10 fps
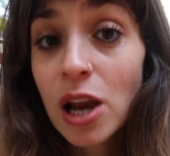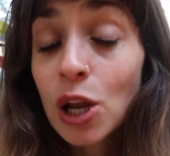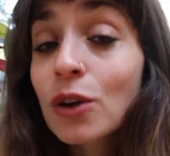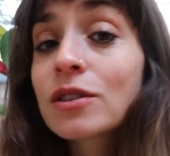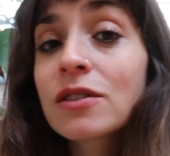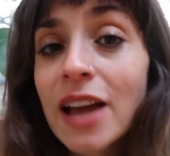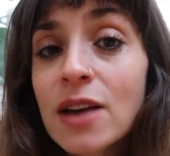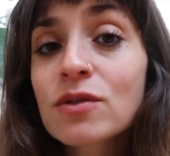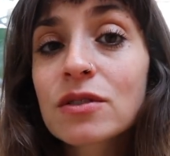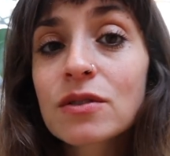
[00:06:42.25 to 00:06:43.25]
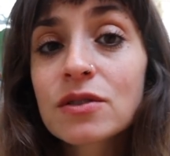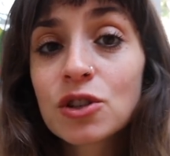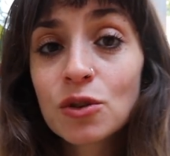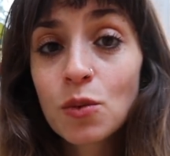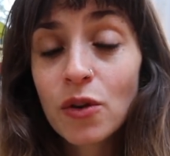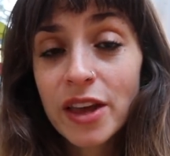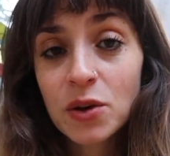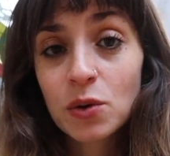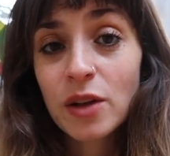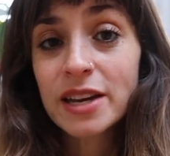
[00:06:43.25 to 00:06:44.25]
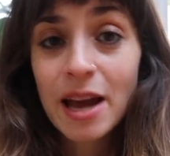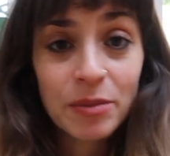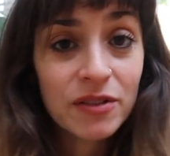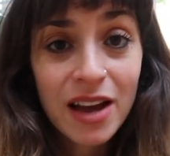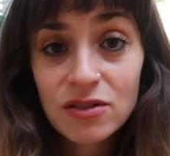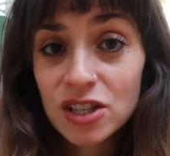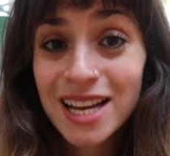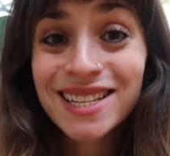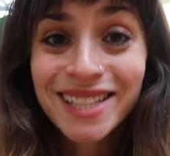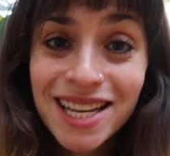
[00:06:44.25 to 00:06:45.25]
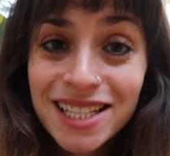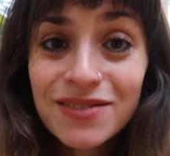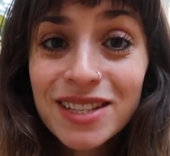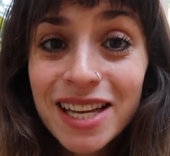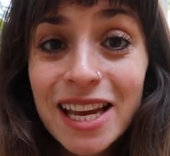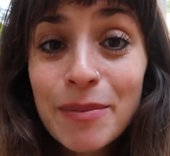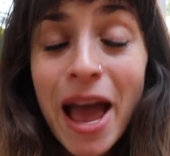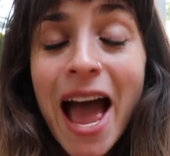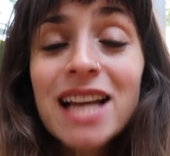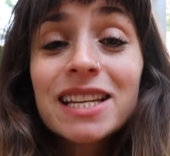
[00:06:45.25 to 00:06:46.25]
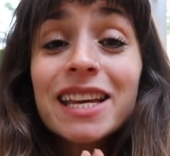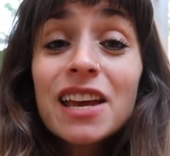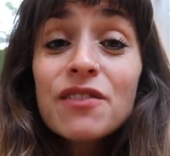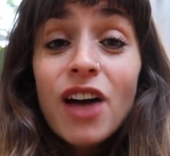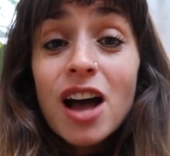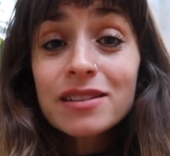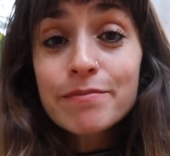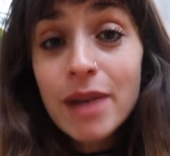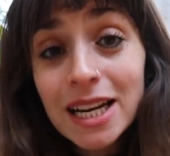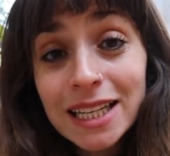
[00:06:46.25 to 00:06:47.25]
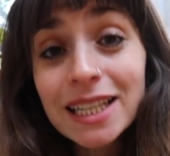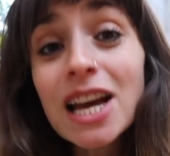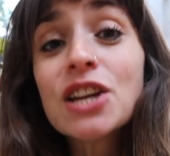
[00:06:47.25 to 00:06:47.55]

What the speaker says: Lots of councils do what they call a nappy voucher incentive scheme and give us money